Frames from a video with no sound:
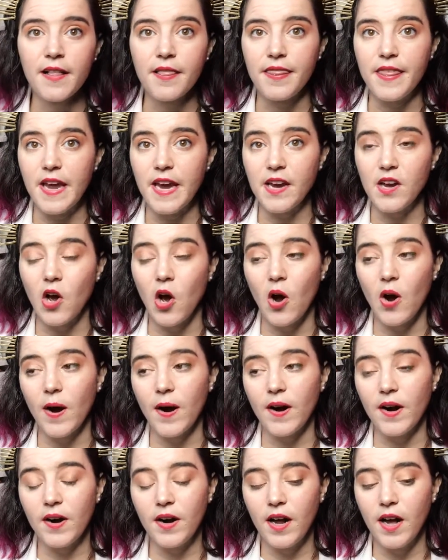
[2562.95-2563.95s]
They
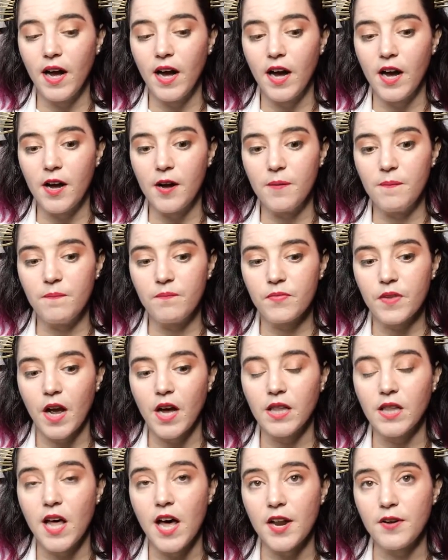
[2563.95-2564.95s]
are, a
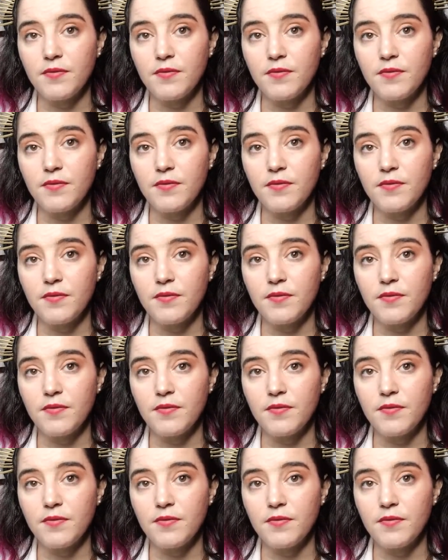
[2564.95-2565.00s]
lot